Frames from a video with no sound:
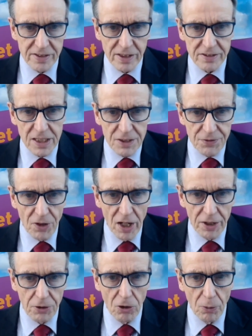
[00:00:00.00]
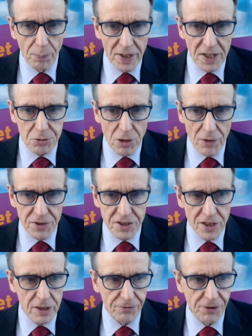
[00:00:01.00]
successful High Court bid to
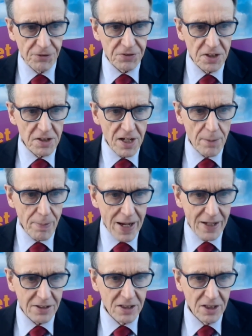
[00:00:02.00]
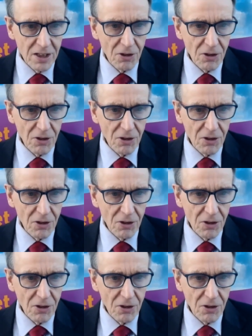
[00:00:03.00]
overturn the 15 year ban